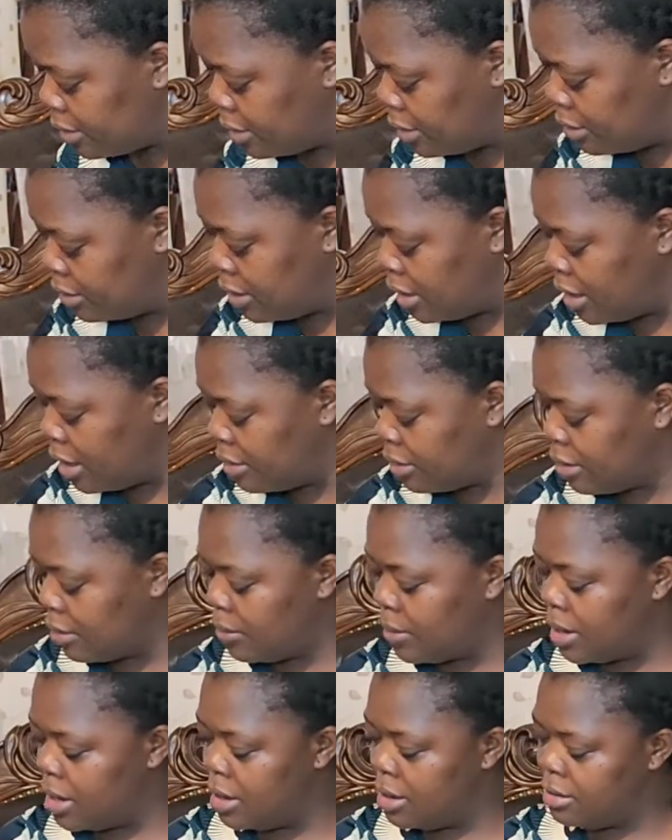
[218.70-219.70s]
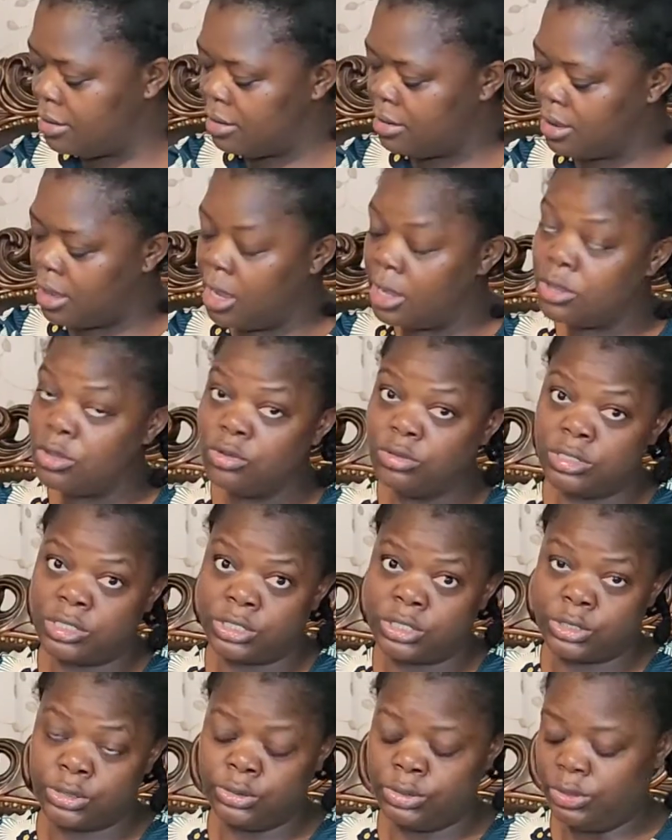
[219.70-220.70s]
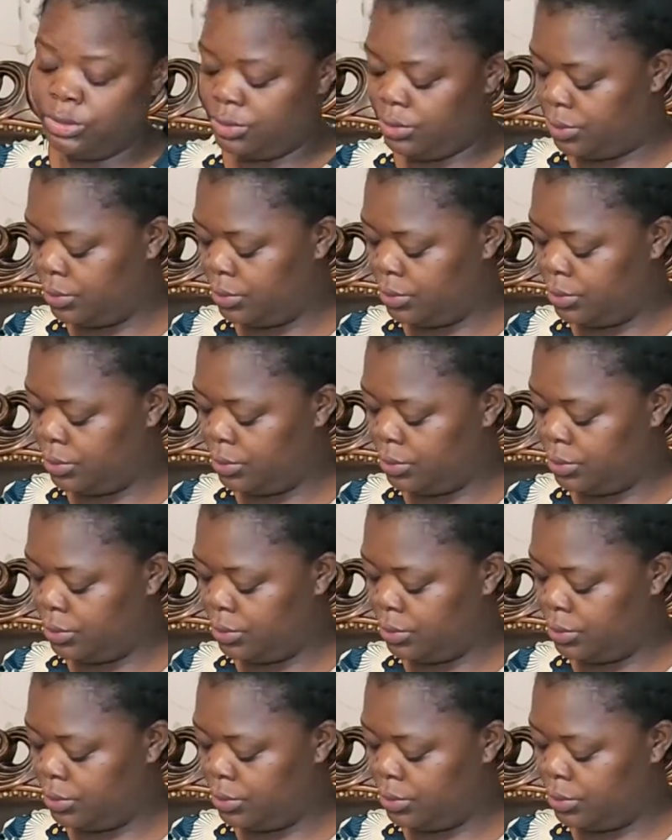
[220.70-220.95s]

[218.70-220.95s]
And the other one, I use 2.